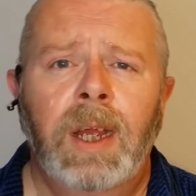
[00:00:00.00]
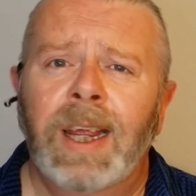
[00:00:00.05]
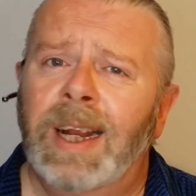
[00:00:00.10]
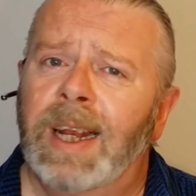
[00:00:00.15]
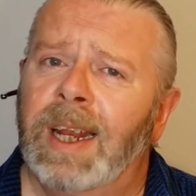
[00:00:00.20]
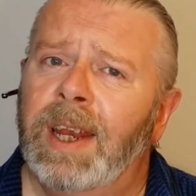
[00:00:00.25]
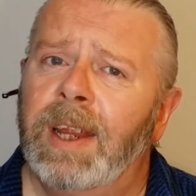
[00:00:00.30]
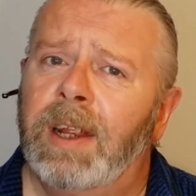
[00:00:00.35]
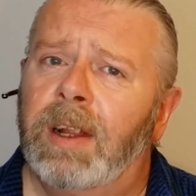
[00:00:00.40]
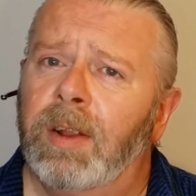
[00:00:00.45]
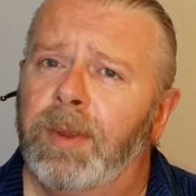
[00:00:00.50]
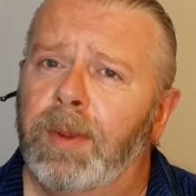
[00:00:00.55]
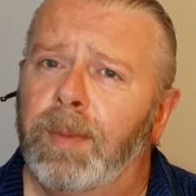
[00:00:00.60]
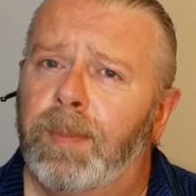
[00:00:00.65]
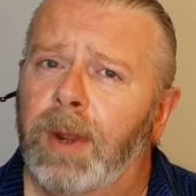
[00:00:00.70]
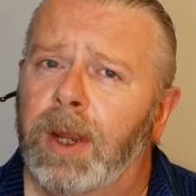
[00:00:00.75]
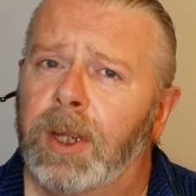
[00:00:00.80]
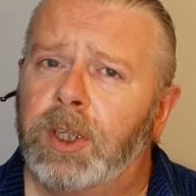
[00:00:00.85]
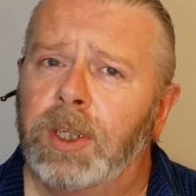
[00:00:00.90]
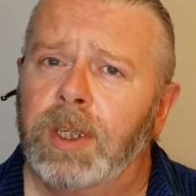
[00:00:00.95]
Clinical
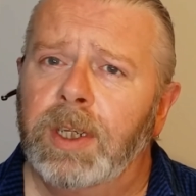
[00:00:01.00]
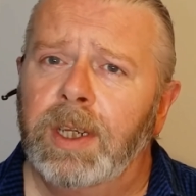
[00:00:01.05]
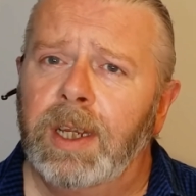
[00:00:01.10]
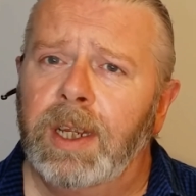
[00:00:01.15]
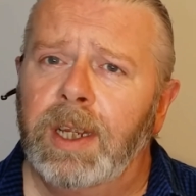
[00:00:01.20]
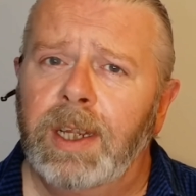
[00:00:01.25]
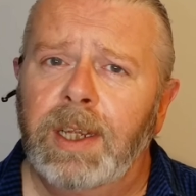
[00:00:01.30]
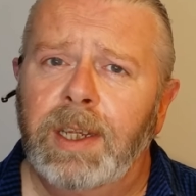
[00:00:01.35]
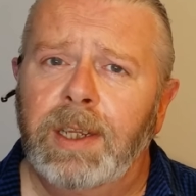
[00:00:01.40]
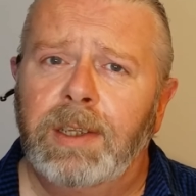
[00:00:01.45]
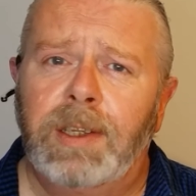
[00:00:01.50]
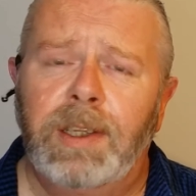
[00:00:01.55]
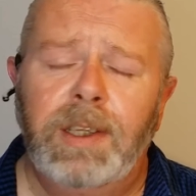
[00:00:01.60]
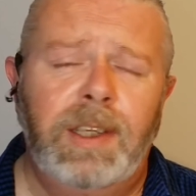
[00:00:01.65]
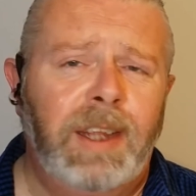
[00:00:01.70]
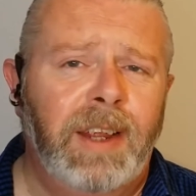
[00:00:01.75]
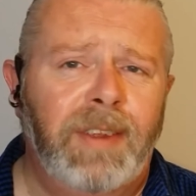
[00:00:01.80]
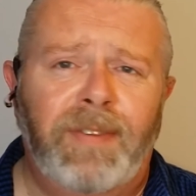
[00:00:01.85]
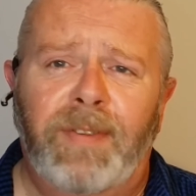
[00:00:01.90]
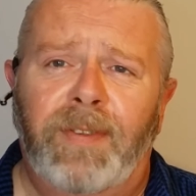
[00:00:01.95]
depression is
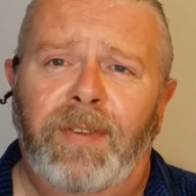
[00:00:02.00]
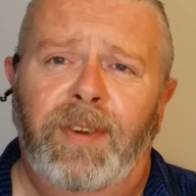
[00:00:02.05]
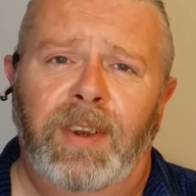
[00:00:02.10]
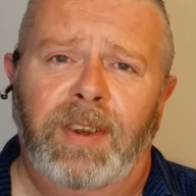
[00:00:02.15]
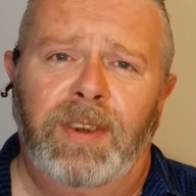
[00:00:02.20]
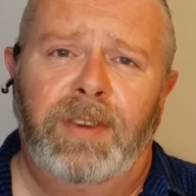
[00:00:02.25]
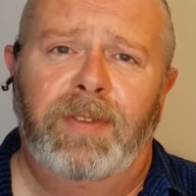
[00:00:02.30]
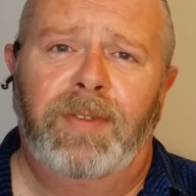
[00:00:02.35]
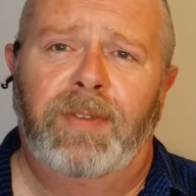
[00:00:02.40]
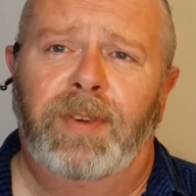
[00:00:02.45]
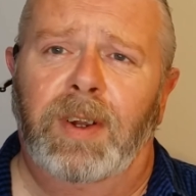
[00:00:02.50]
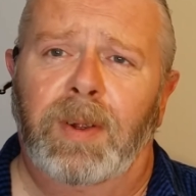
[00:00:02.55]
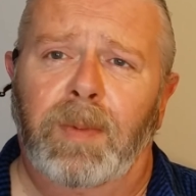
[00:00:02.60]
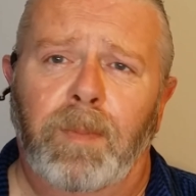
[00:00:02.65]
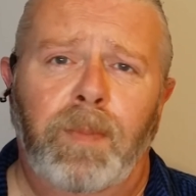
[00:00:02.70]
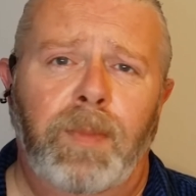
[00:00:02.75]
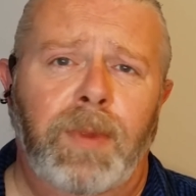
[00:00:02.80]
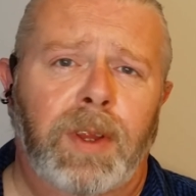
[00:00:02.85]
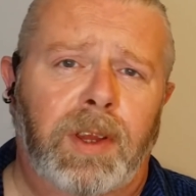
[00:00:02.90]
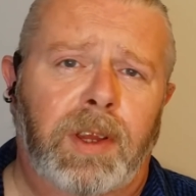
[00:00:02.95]
different
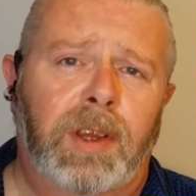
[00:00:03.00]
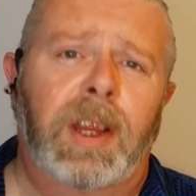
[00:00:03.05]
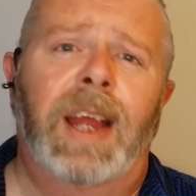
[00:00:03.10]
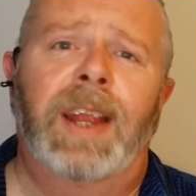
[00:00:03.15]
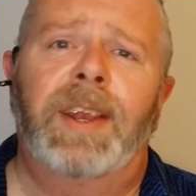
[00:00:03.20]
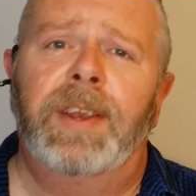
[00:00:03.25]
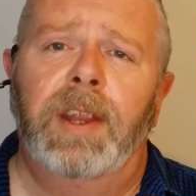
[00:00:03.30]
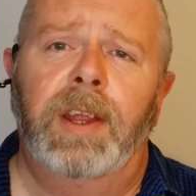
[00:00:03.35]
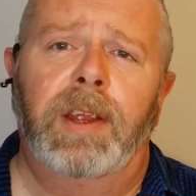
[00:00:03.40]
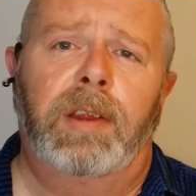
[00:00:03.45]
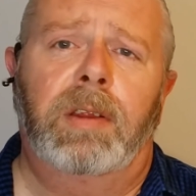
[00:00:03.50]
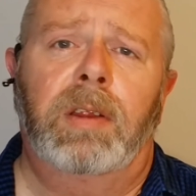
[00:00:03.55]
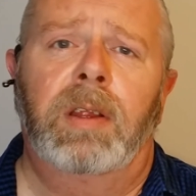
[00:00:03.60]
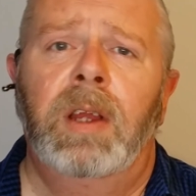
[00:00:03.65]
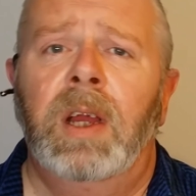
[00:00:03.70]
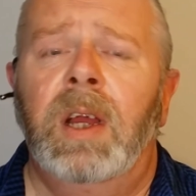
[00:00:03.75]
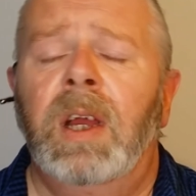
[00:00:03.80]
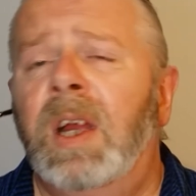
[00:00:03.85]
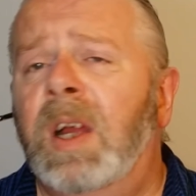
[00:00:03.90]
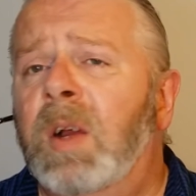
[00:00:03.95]
from sadness.
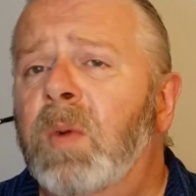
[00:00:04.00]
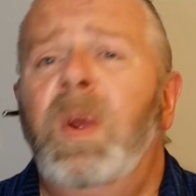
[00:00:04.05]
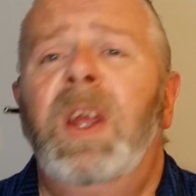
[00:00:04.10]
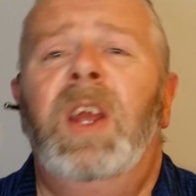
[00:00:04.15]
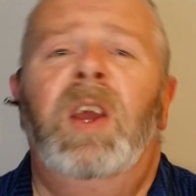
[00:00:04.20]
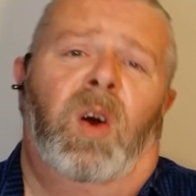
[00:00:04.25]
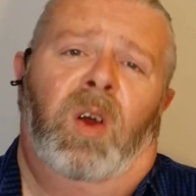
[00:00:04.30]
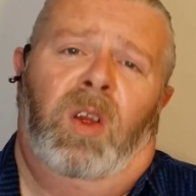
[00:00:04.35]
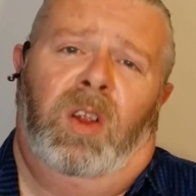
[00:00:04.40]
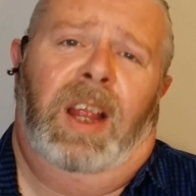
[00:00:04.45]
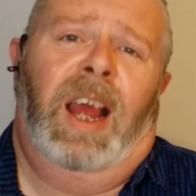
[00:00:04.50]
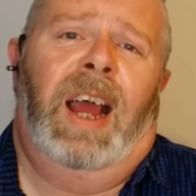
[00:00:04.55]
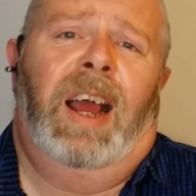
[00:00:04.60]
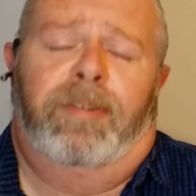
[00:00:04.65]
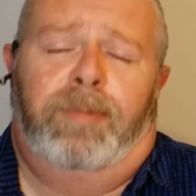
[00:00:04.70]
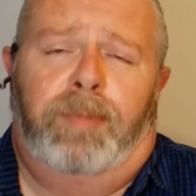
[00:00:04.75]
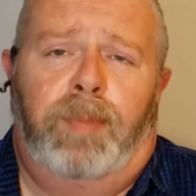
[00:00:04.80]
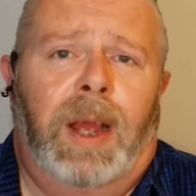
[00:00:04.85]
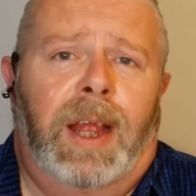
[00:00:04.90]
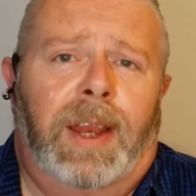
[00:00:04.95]
We all
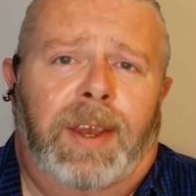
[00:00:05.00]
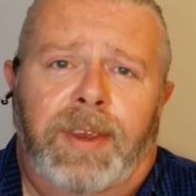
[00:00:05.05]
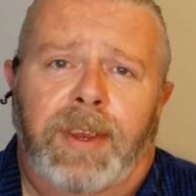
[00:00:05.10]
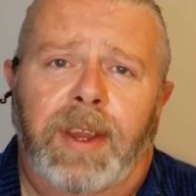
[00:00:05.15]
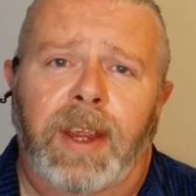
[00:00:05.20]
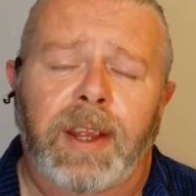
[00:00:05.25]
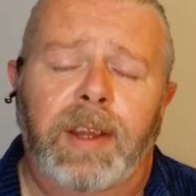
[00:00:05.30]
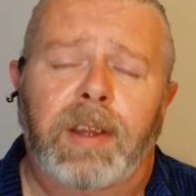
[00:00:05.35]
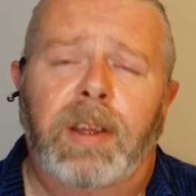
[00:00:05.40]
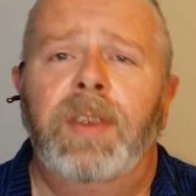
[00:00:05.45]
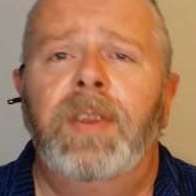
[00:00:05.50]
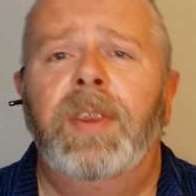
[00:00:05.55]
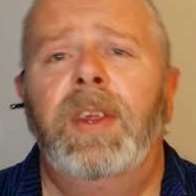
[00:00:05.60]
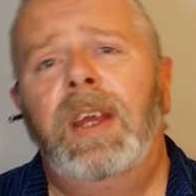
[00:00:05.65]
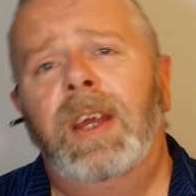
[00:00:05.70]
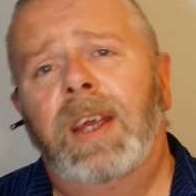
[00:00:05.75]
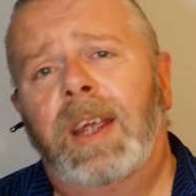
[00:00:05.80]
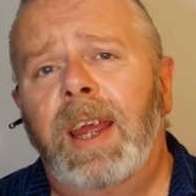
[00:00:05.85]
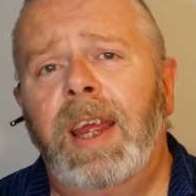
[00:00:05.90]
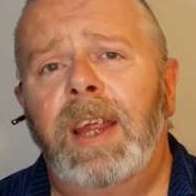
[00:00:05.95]
have bad days, and
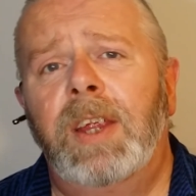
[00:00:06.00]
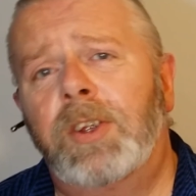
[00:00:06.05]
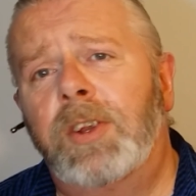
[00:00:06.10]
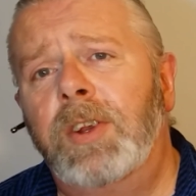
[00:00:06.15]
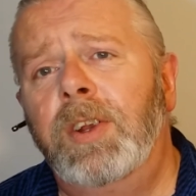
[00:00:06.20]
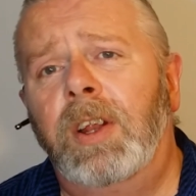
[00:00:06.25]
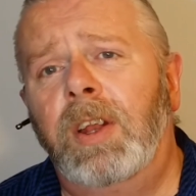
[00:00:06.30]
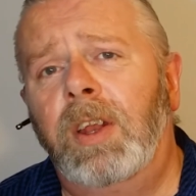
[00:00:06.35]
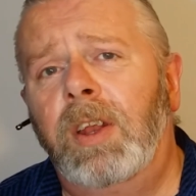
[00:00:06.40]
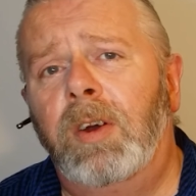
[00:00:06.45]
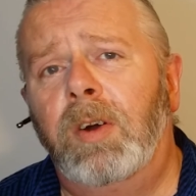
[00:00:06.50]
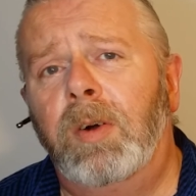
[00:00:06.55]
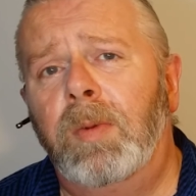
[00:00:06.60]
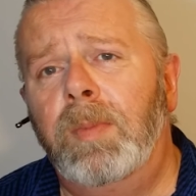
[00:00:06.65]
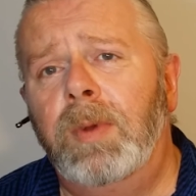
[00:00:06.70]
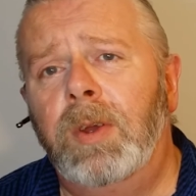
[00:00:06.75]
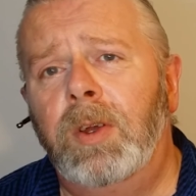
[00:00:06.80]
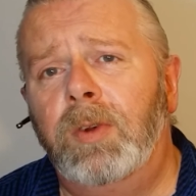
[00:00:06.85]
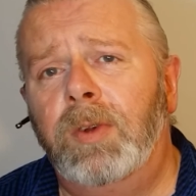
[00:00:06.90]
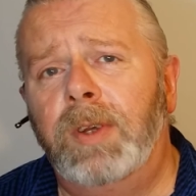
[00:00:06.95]
the occasional low
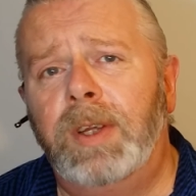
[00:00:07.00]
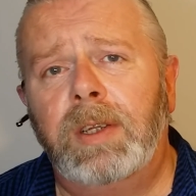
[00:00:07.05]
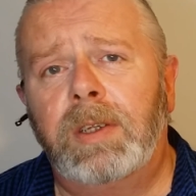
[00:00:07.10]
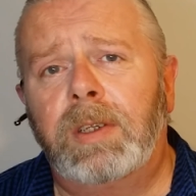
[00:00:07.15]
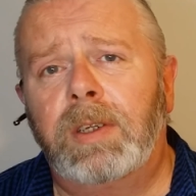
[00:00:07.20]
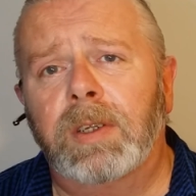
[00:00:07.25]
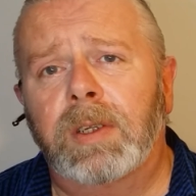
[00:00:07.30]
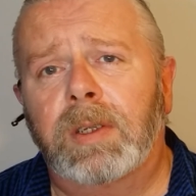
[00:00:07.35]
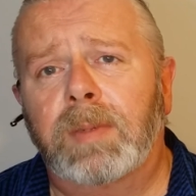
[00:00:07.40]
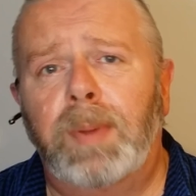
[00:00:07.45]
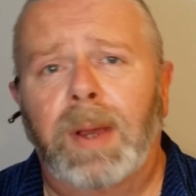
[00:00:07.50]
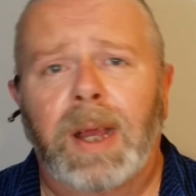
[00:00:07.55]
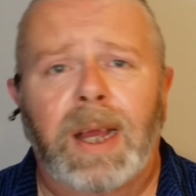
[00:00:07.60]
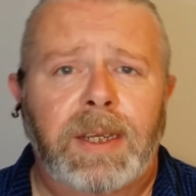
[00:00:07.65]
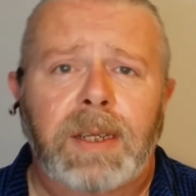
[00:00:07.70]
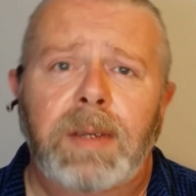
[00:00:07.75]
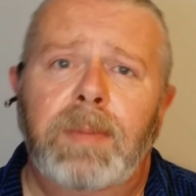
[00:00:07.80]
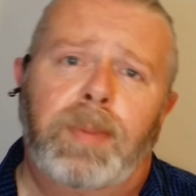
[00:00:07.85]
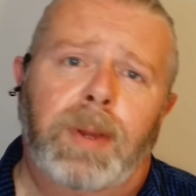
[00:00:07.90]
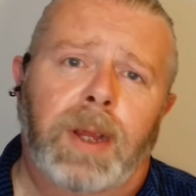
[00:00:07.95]
mood is just
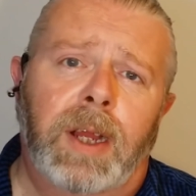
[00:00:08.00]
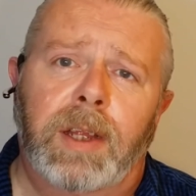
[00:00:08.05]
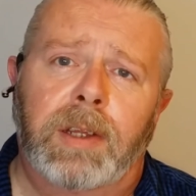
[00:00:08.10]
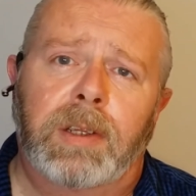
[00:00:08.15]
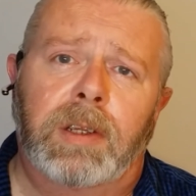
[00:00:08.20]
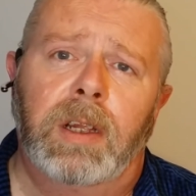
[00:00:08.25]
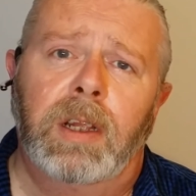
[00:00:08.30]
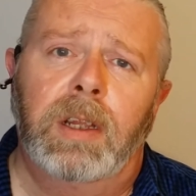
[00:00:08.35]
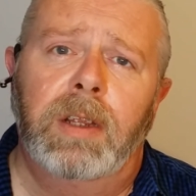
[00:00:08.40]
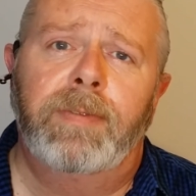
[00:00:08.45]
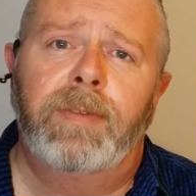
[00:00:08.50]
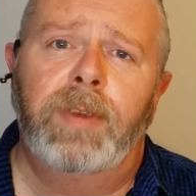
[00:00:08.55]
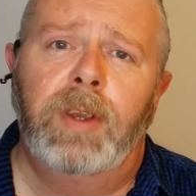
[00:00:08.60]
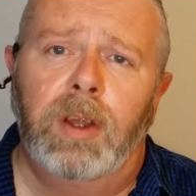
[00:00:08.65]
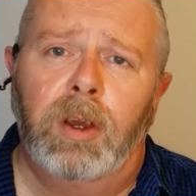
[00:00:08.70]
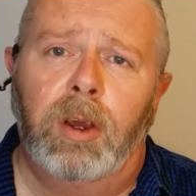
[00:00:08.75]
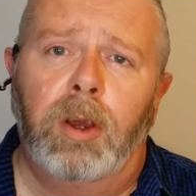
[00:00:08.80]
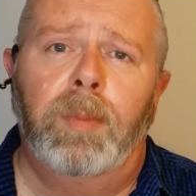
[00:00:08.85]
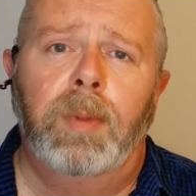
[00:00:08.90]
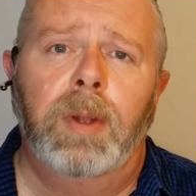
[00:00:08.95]
part and parcel of
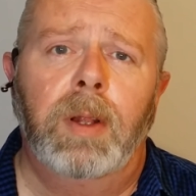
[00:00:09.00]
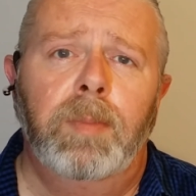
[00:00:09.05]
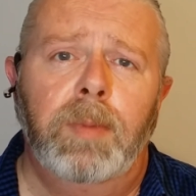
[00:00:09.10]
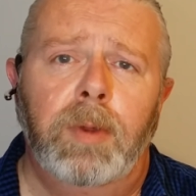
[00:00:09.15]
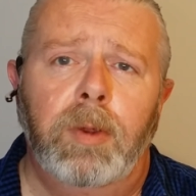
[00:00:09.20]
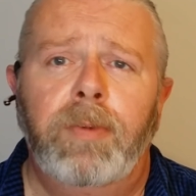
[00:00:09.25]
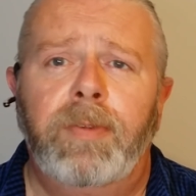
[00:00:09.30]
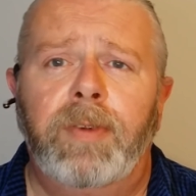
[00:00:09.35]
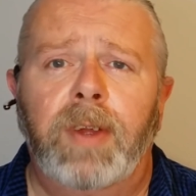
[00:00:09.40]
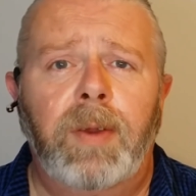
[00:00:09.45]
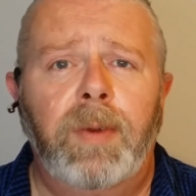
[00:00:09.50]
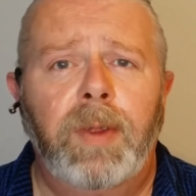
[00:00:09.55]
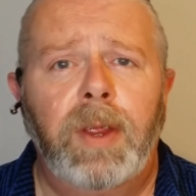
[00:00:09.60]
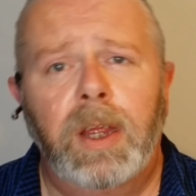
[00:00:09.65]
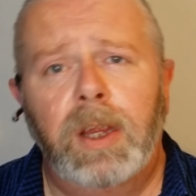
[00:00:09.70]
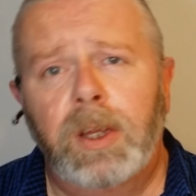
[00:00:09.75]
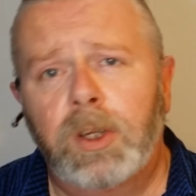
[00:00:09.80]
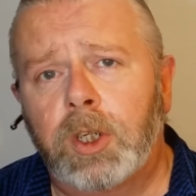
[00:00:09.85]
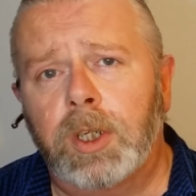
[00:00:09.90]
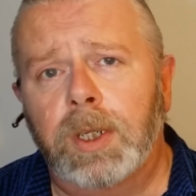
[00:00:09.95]
normal mood
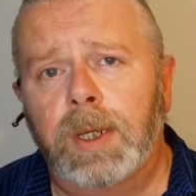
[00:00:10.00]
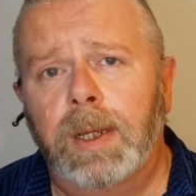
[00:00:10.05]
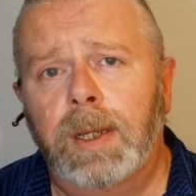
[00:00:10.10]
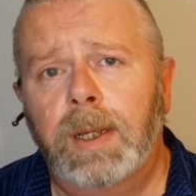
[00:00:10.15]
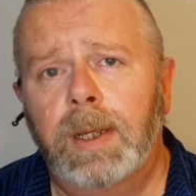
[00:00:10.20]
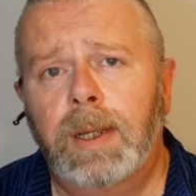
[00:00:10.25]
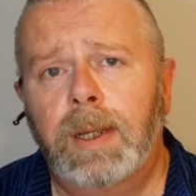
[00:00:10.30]
variation.